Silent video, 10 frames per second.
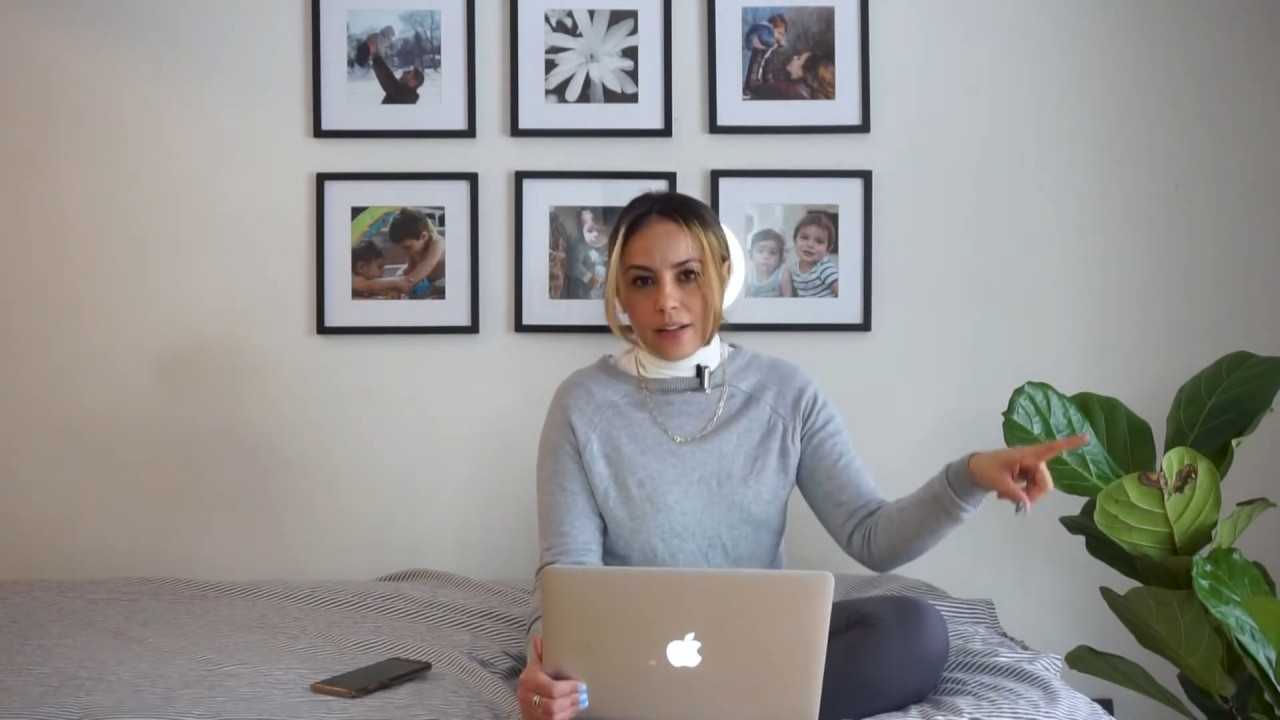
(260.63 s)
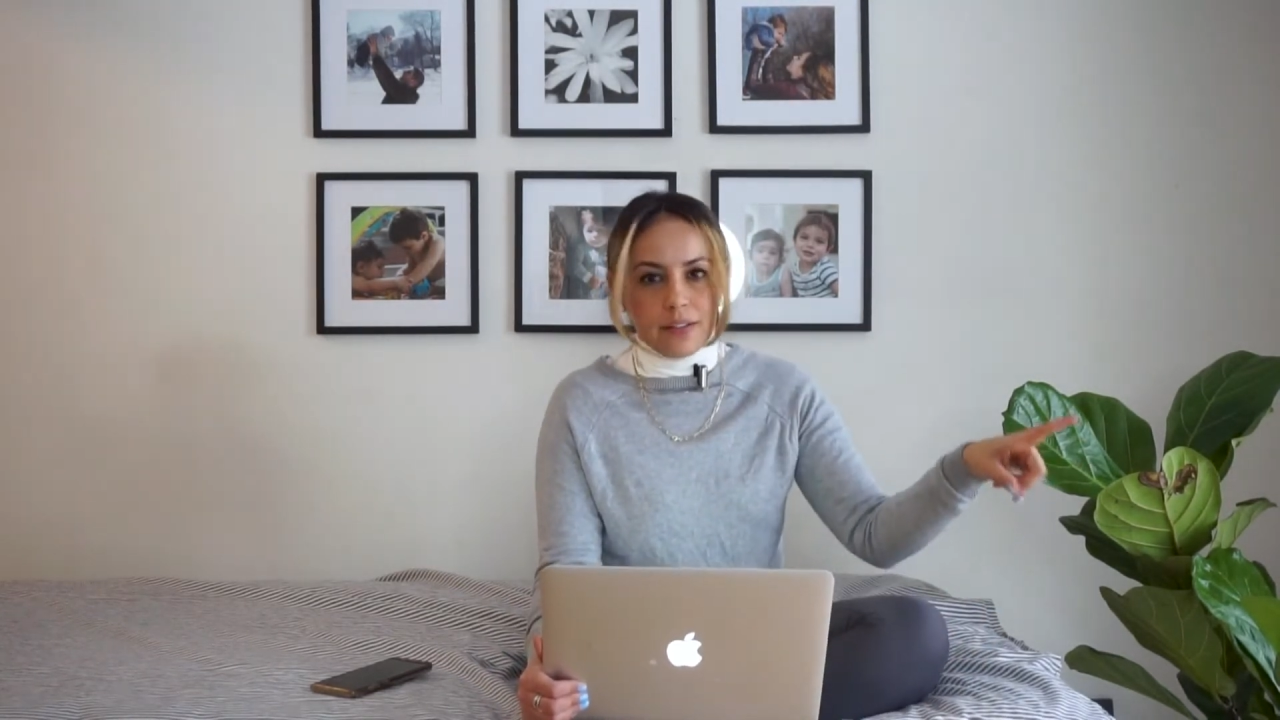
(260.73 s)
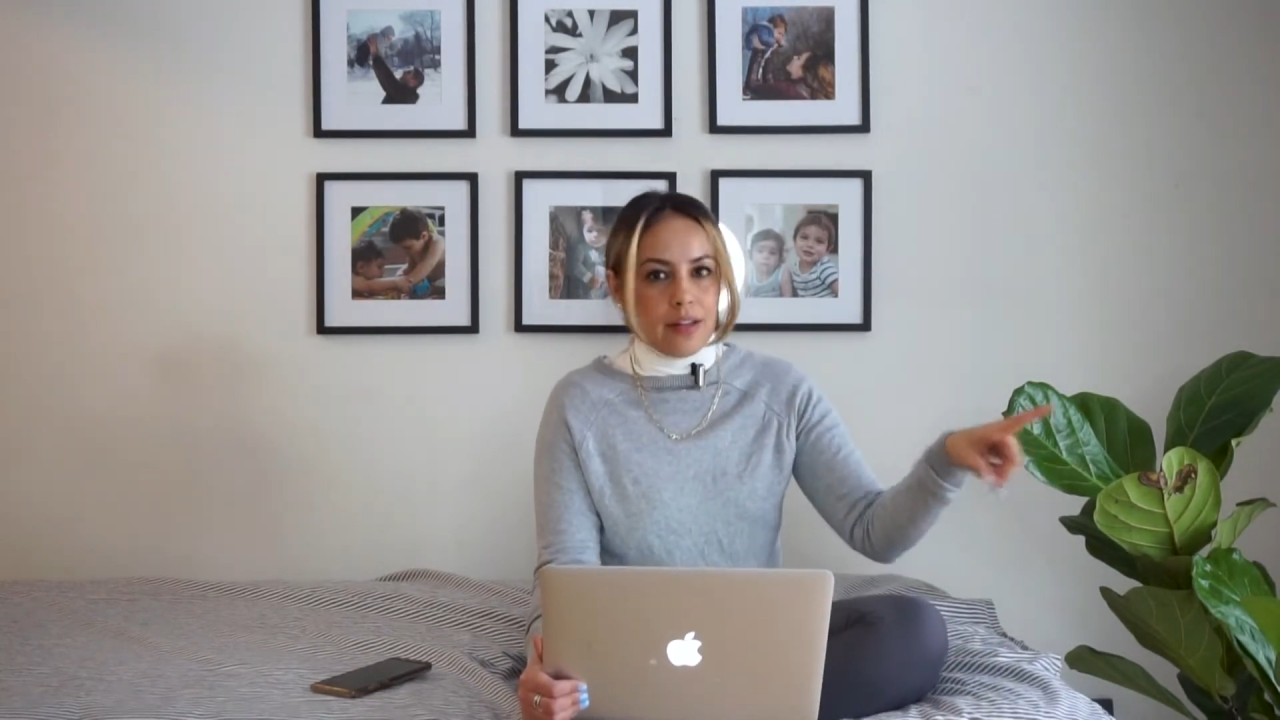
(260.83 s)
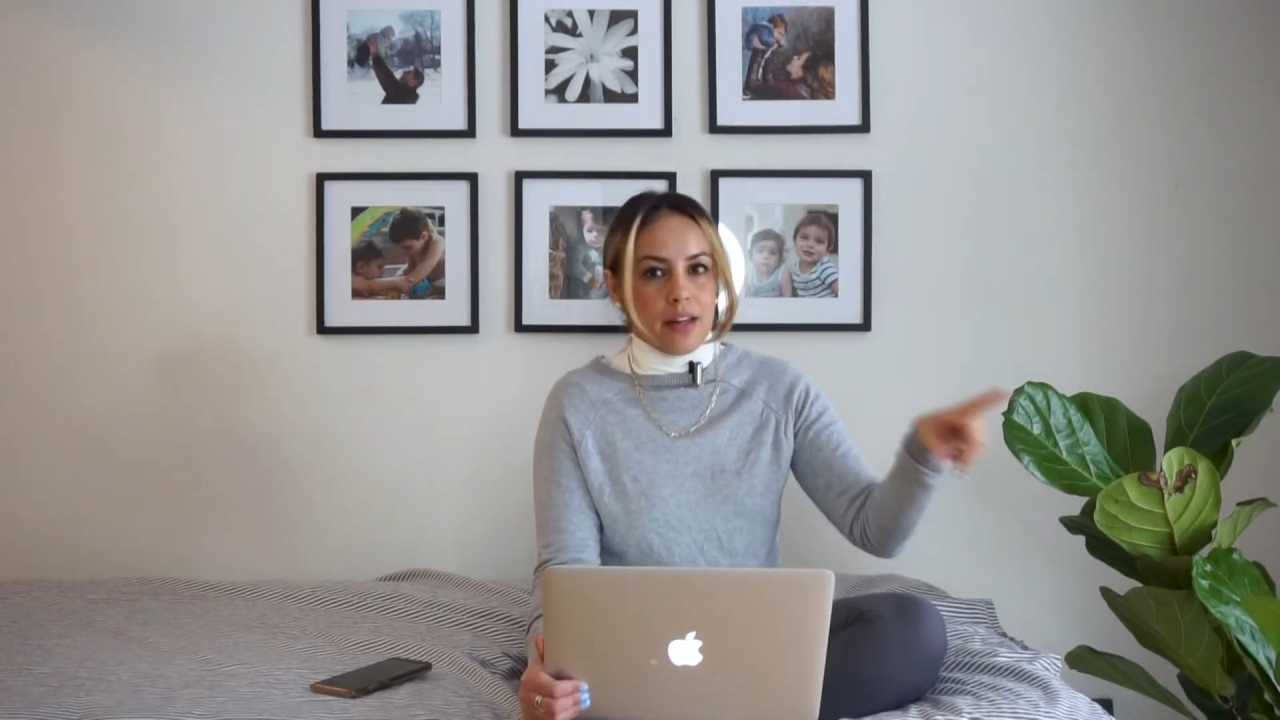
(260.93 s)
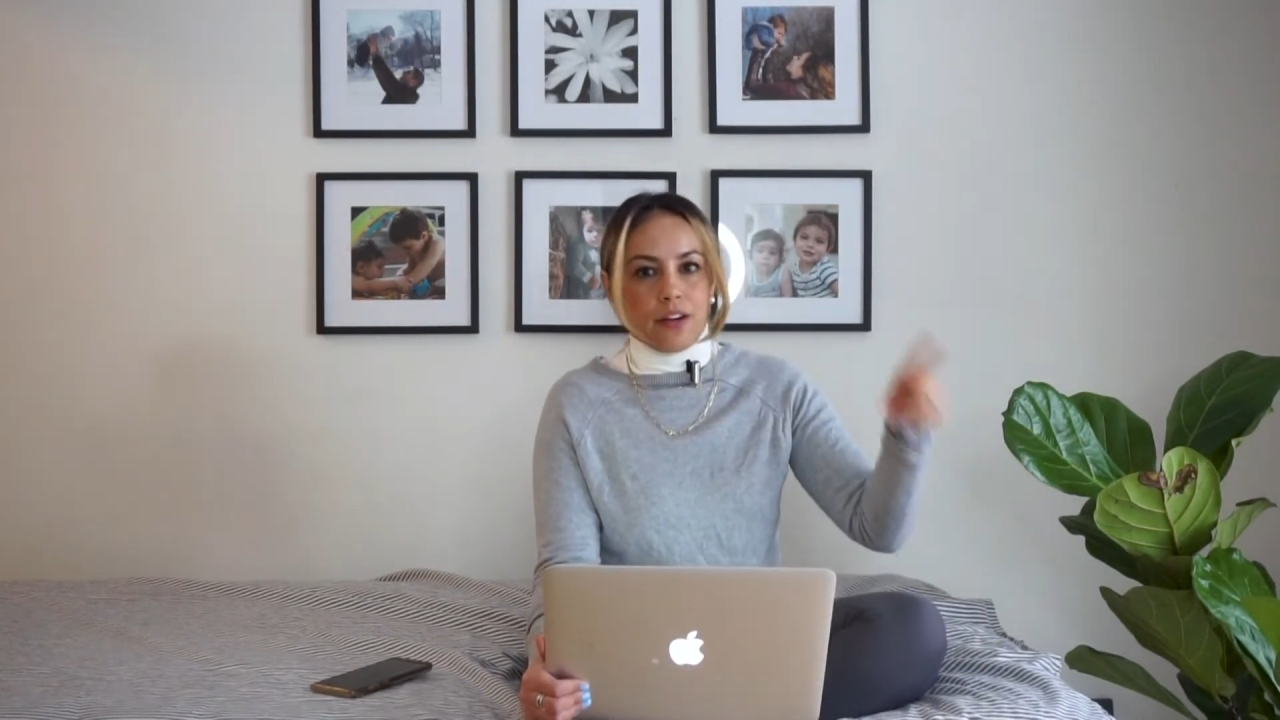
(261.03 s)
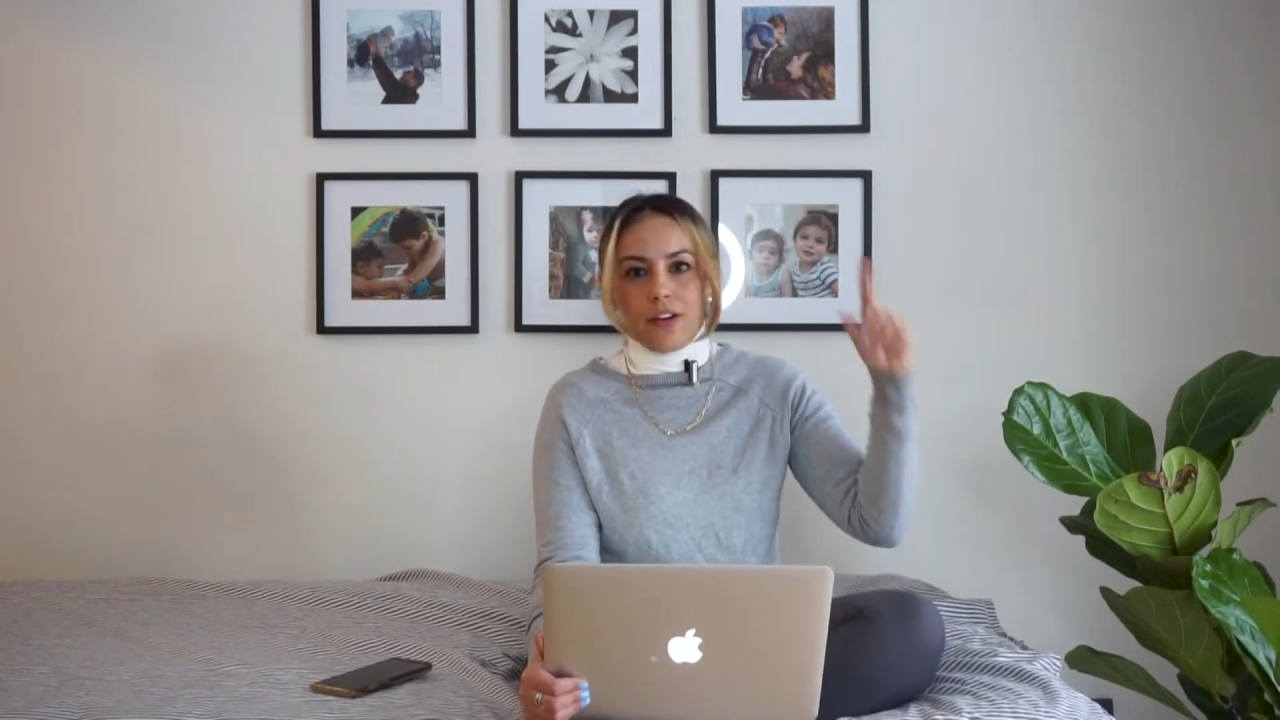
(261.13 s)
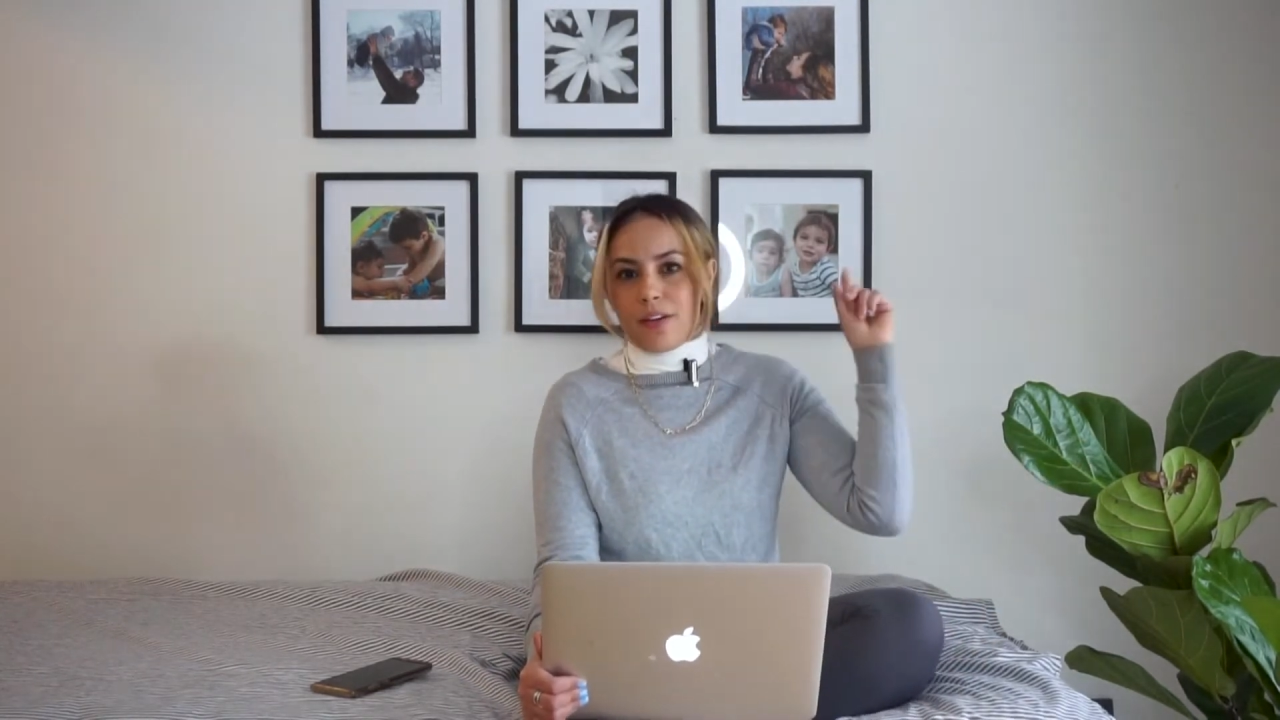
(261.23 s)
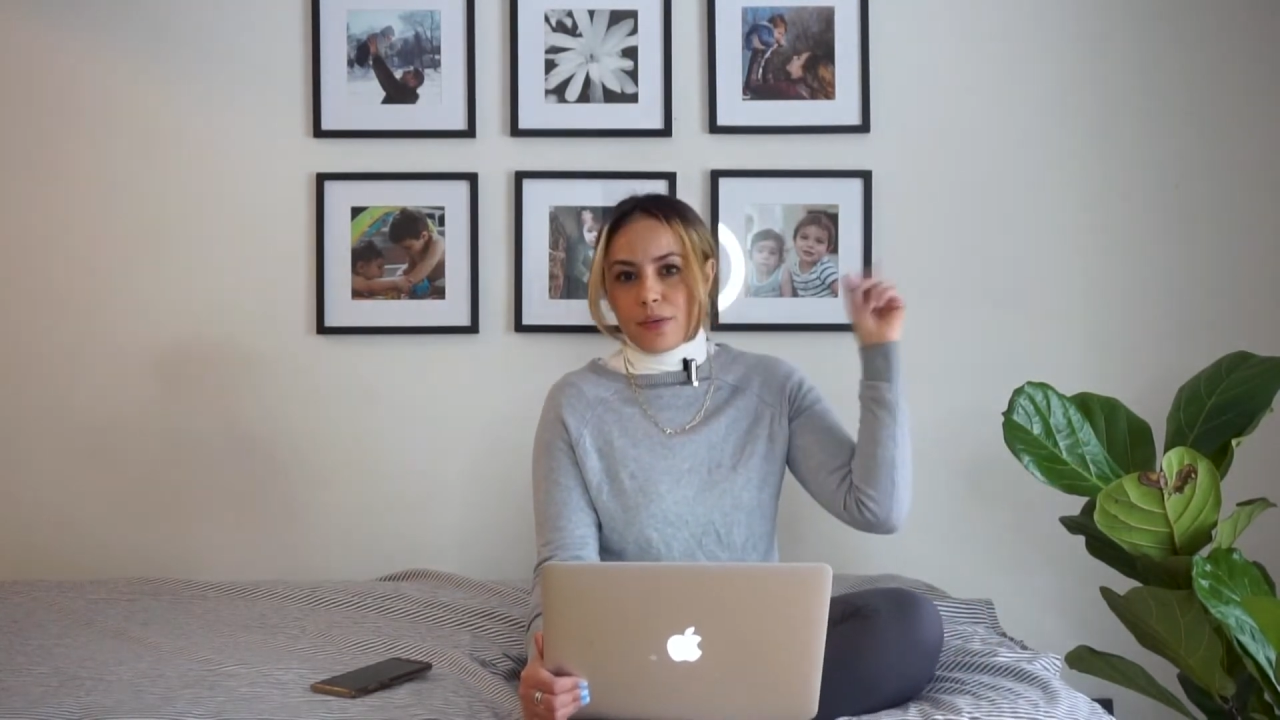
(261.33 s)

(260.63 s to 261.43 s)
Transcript: elevator,